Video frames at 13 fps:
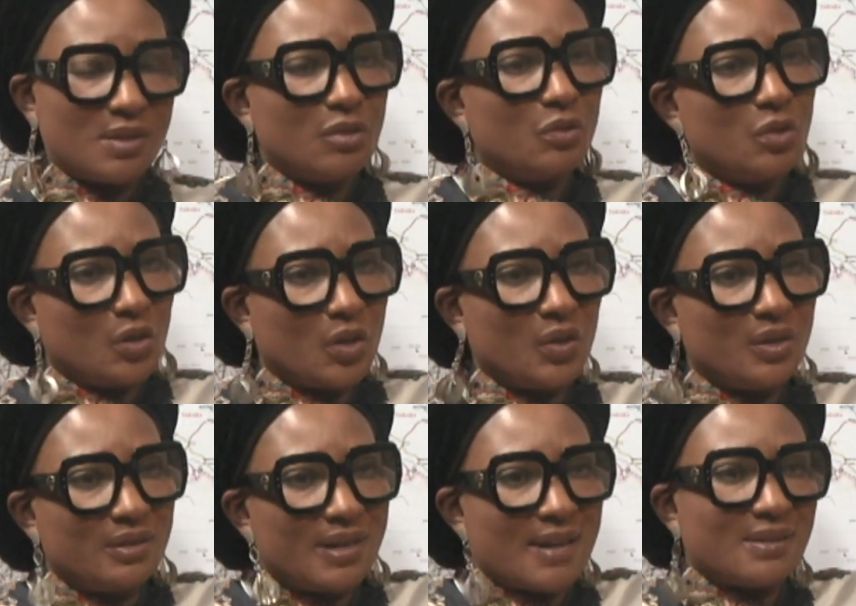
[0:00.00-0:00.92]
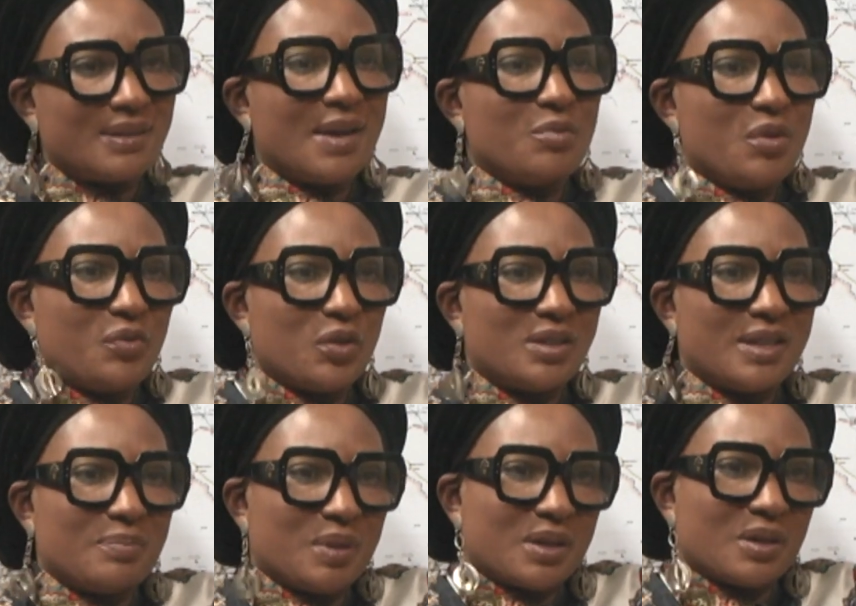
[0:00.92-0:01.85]
Look, last time we voted
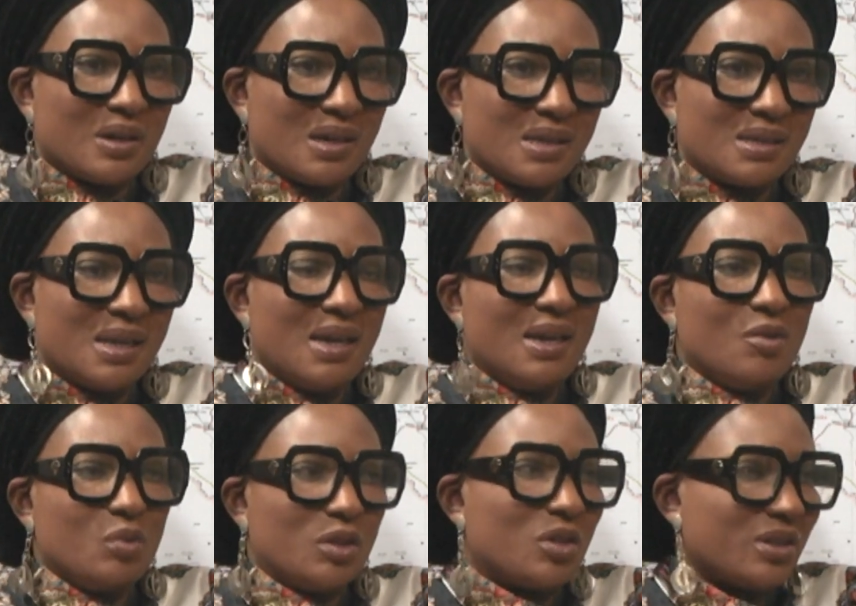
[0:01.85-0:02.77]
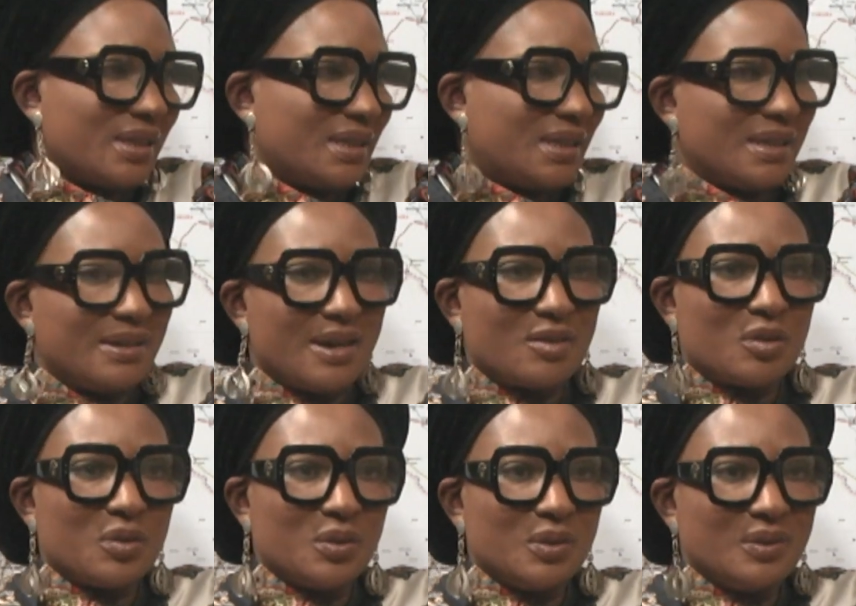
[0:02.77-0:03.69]
because we thought a general
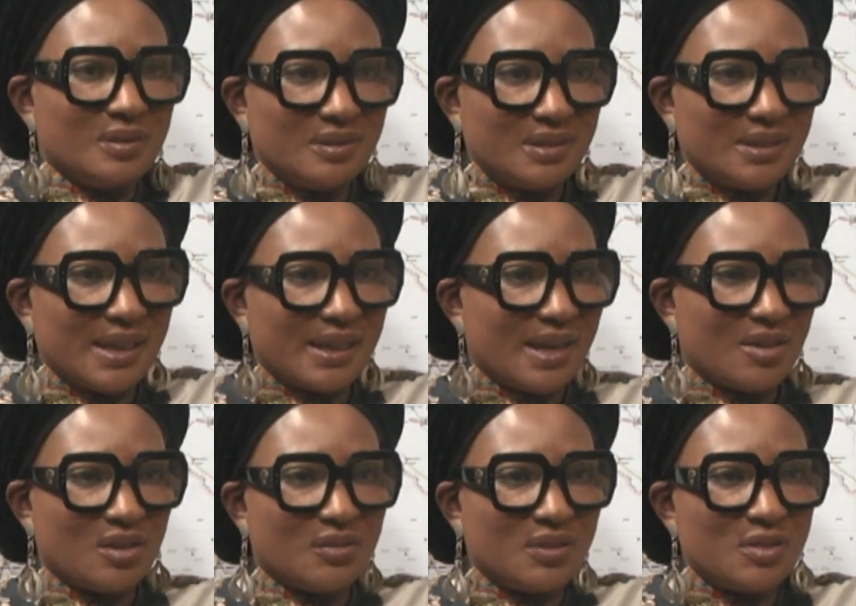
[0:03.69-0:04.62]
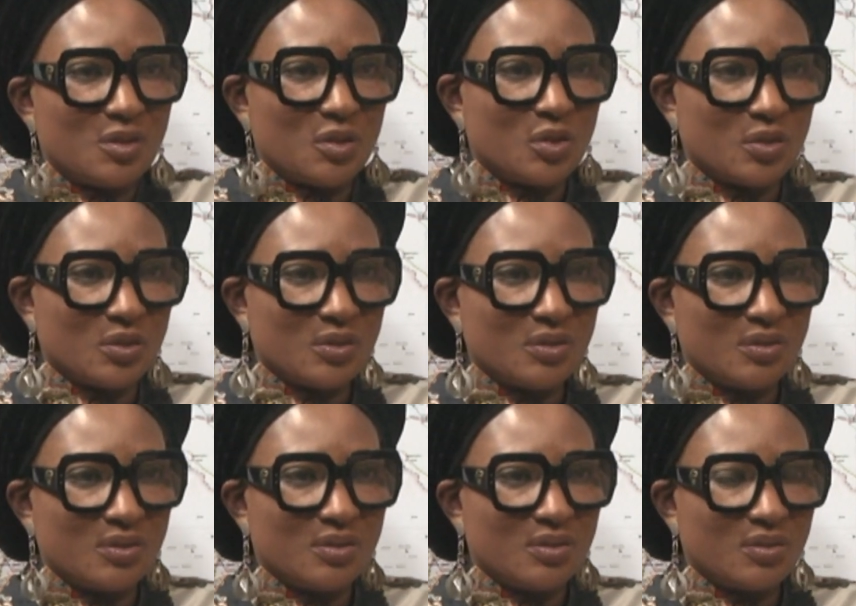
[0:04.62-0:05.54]
could take care of the social
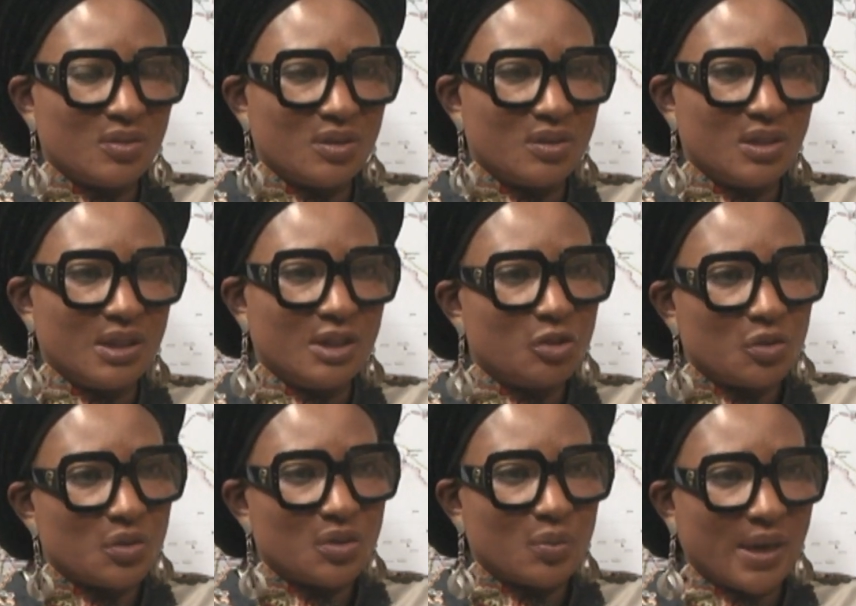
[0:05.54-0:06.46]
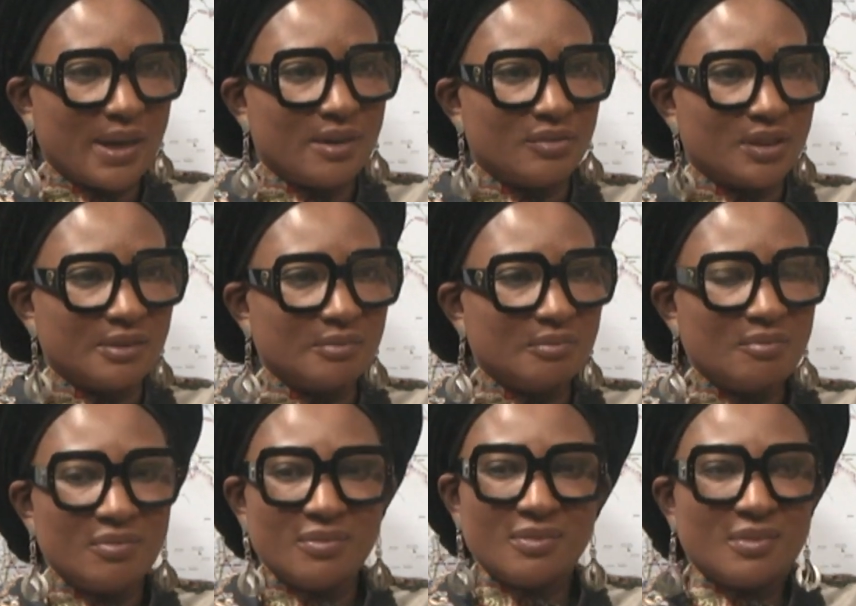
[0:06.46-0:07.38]
issues we have.
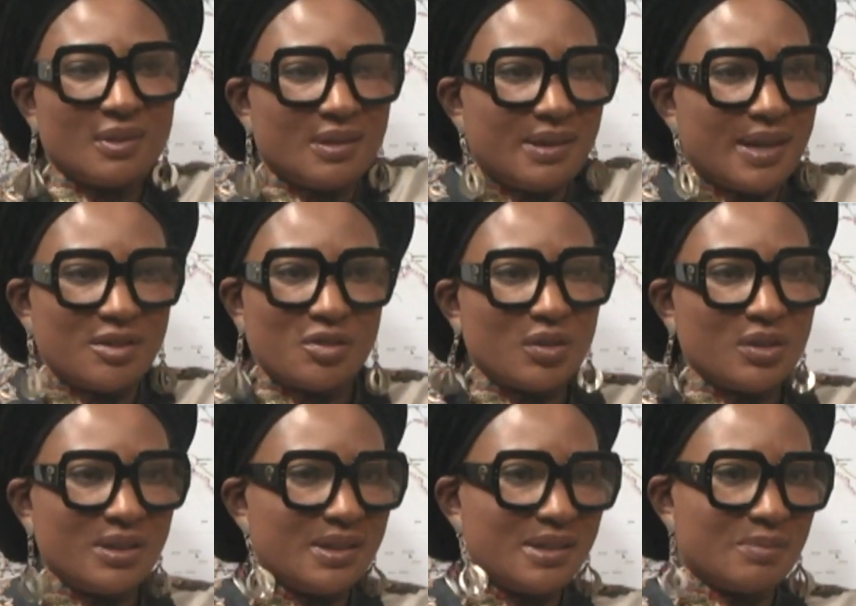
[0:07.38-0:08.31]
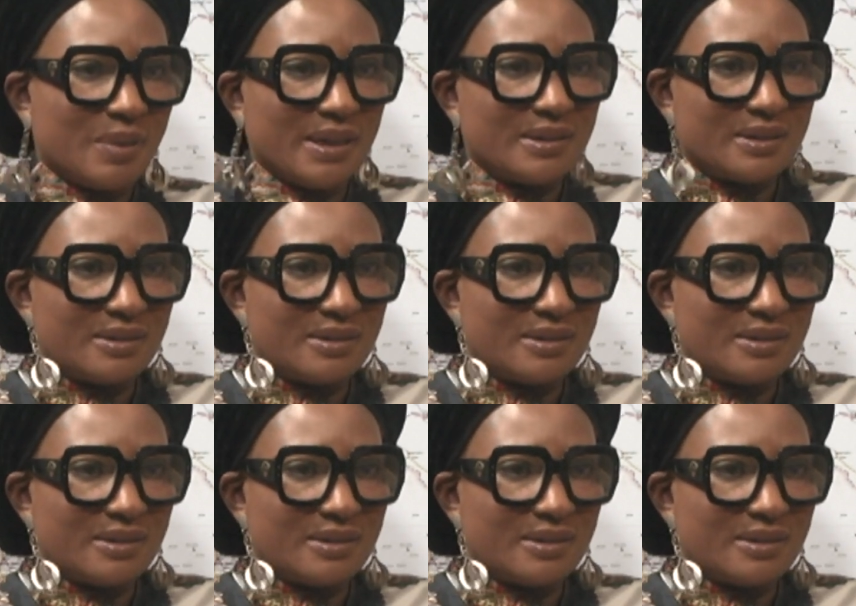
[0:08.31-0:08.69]
He has done his best.